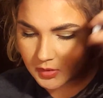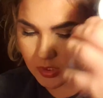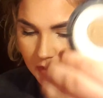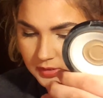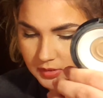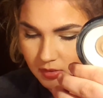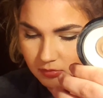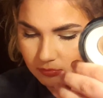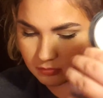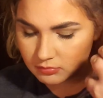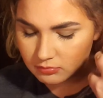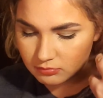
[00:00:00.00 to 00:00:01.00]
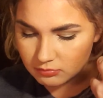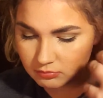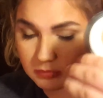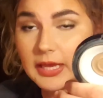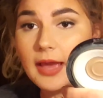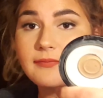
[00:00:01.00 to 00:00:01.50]
is,
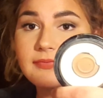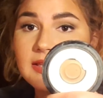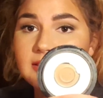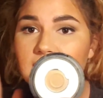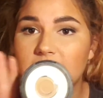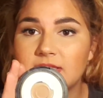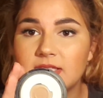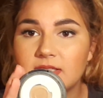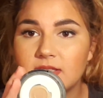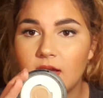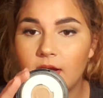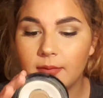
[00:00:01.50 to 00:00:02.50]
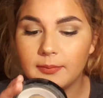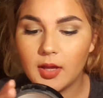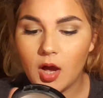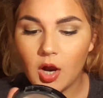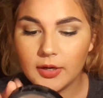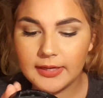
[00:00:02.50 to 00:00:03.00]
this is
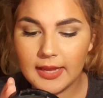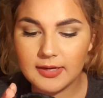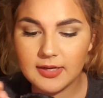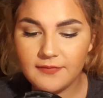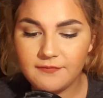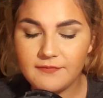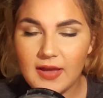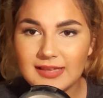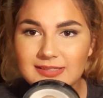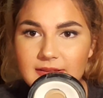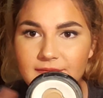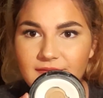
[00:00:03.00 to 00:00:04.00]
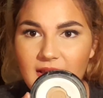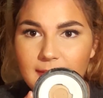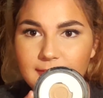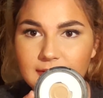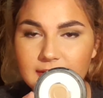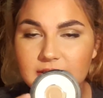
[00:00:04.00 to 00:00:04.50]
Hard Candy Fast and
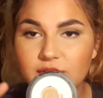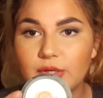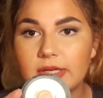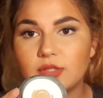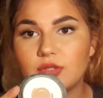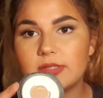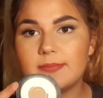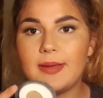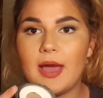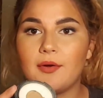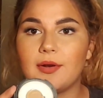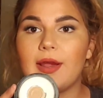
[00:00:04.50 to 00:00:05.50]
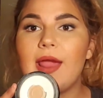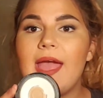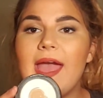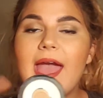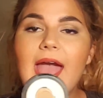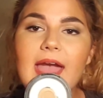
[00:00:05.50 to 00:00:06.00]
Fabulous Translucent Powder.
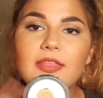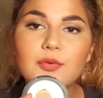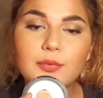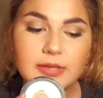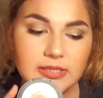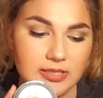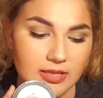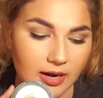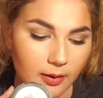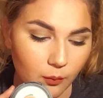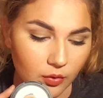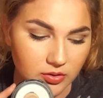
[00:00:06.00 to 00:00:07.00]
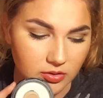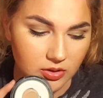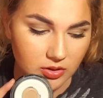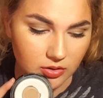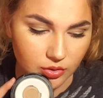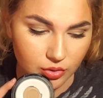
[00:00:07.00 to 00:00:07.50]
And the reason that I'm
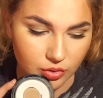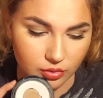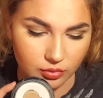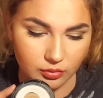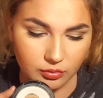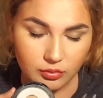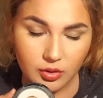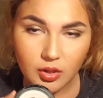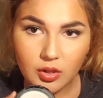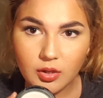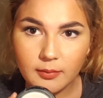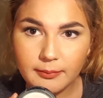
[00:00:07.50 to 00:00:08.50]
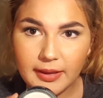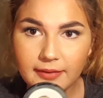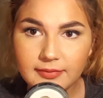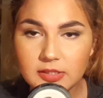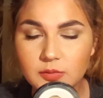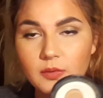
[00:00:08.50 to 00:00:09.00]
wanting to pan
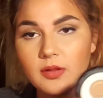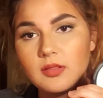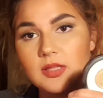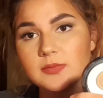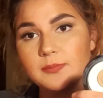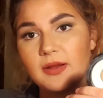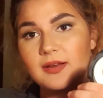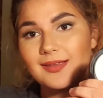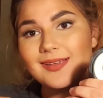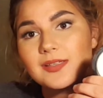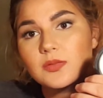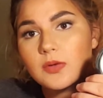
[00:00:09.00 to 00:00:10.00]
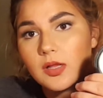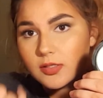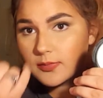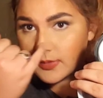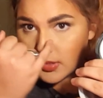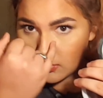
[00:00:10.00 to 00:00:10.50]
this brand is
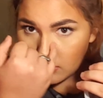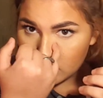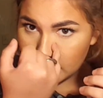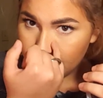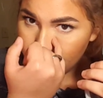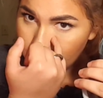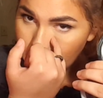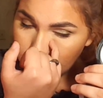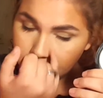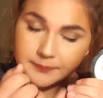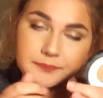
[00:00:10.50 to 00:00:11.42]
100% cruelty free.